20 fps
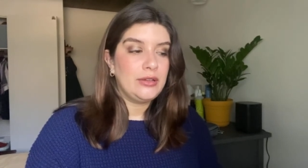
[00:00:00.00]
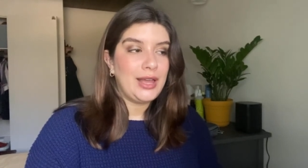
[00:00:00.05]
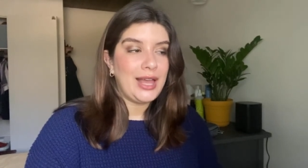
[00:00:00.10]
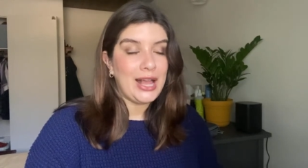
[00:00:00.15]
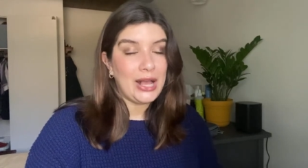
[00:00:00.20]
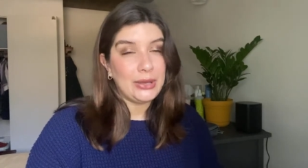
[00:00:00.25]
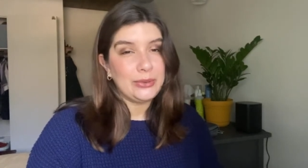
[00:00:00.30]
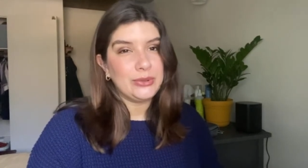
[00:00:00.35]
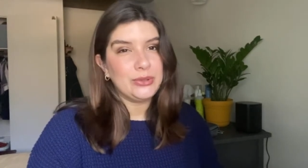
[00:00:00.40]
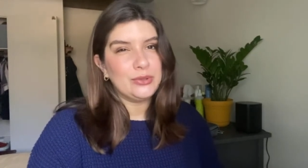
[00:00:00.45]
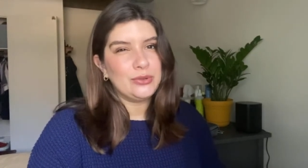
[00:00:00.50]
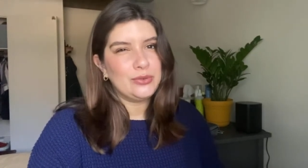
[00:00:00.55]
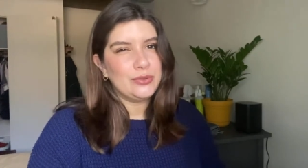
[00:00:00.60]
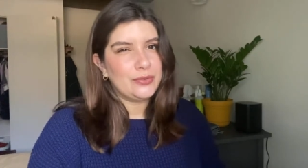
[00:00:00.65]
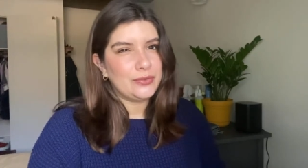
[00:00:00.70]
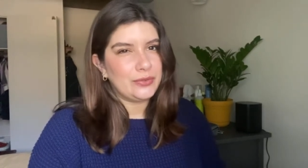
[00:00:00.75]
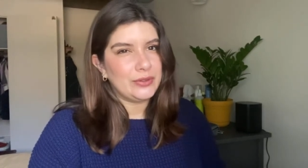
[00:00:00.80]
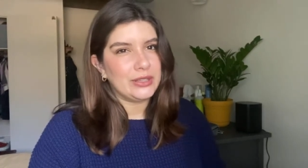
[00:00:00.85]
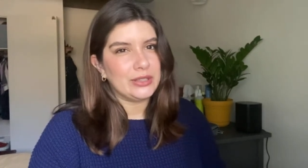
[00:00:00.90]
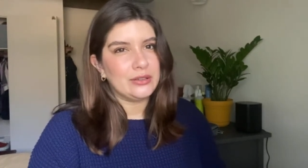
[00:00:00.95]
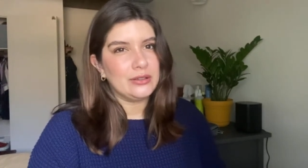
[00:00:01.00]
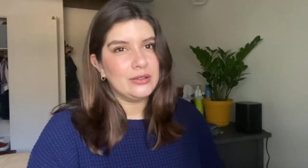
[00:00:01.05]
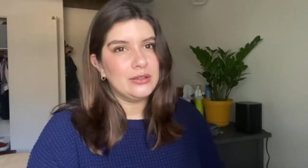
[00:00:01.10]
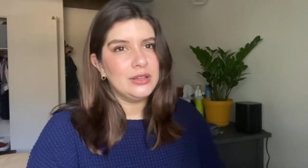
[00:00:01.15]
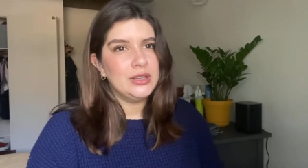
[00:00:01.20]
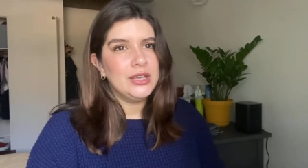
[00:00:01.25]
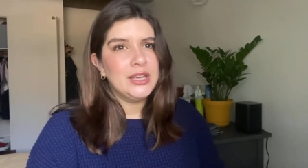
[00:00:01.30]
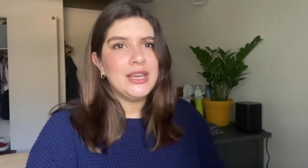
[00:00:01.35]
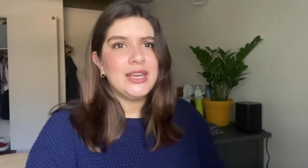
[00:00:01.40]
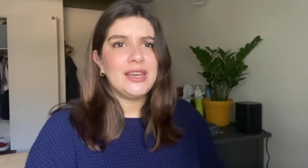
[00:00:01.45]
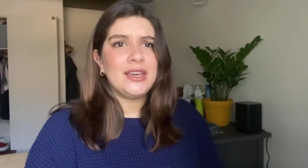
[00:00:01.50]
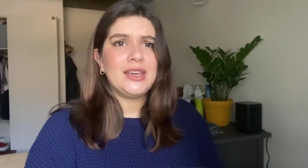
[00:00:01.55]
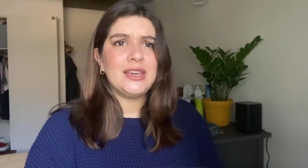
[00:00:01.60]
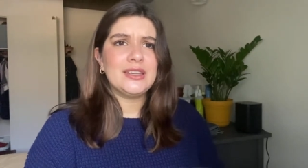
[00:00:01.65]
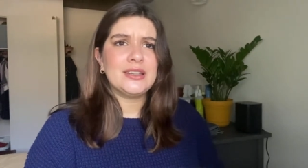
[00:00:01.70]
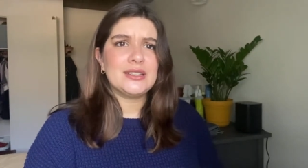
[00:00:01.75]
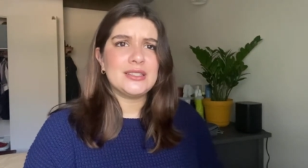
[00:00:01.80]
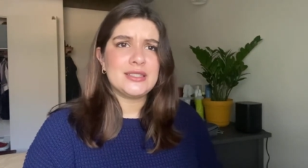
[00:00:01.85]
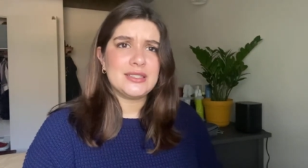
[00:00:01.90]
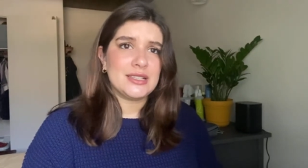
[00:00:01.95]
how you feel
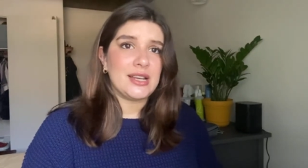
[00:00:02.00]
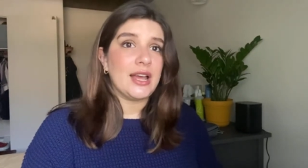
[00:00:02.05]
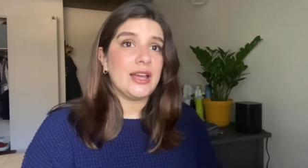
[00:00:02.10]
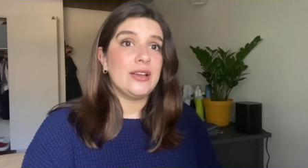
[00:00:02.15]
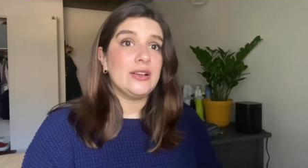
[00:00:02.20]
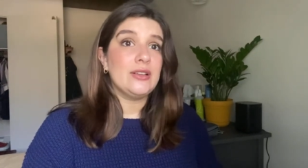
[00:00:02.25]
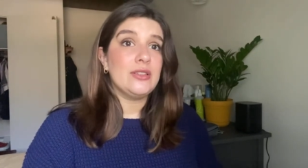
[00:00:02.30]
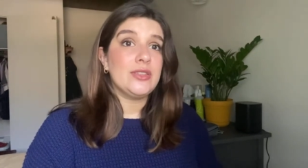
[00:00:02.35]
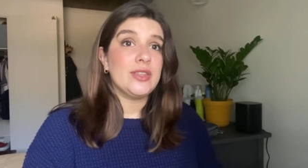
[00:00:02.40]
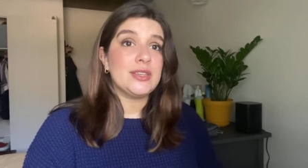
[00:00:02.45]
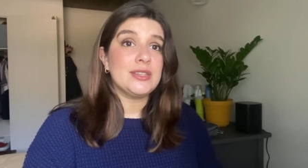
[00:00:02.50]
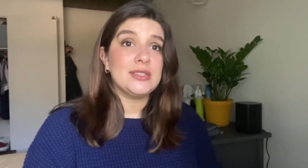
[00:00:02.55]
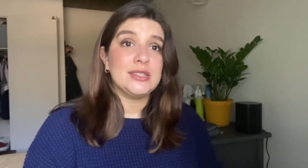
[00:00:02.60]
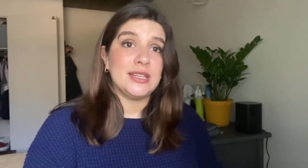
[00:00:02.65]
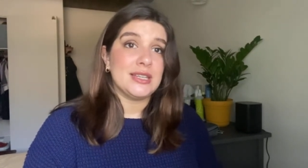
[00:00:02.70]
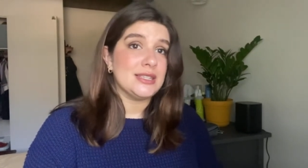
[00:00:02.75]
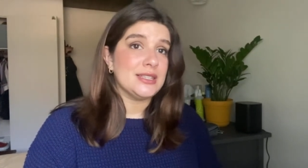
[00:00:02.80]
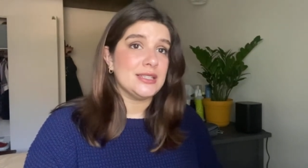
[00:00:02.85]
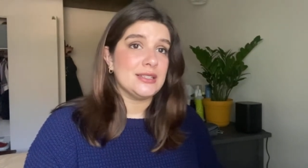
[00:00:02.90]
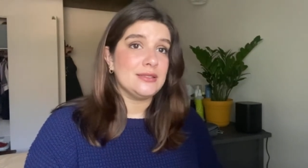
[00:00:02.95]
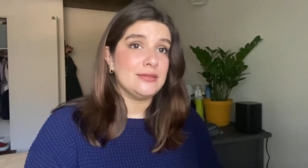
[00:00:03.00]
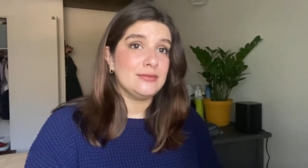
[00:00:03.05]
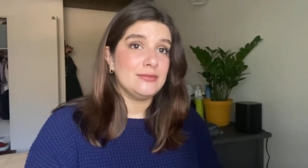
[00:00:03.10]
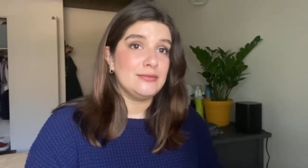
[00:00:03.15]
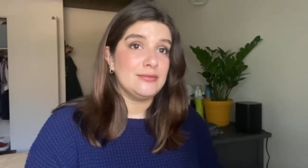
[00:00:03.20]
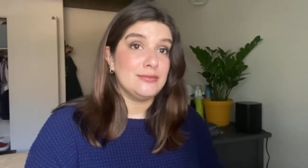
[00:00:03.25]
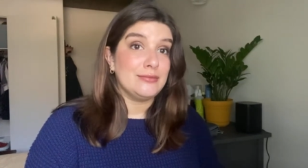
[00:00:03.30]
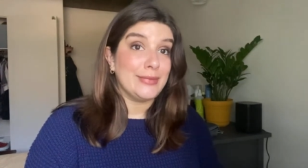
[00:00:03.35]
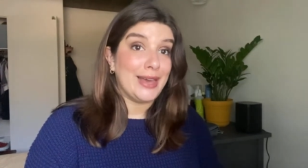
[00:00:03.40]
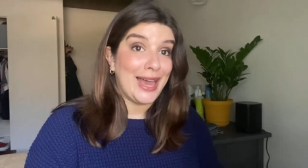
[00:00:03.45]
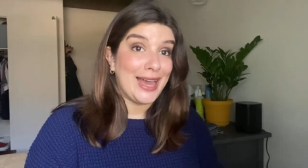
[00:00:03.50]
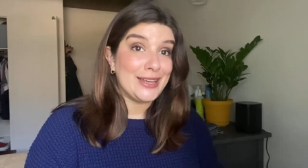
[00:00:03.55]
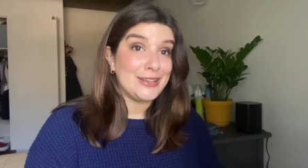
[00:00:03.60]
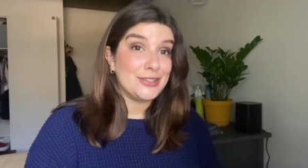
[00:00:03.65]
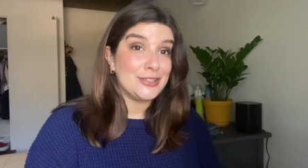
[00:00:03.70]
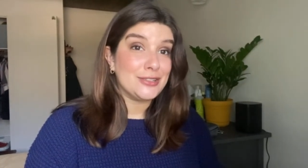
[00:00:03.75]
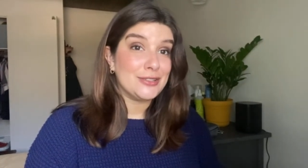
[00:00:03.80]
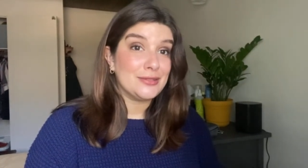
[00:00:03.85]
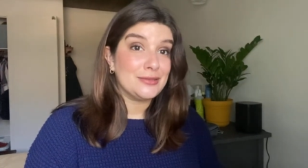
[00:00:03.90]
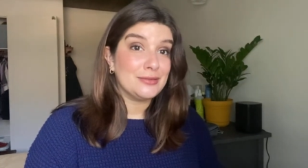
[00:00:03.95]
in a style that doesn't
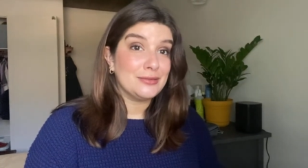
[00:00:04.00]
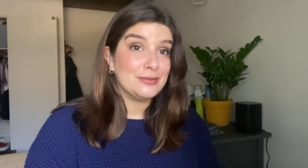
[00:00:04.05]
match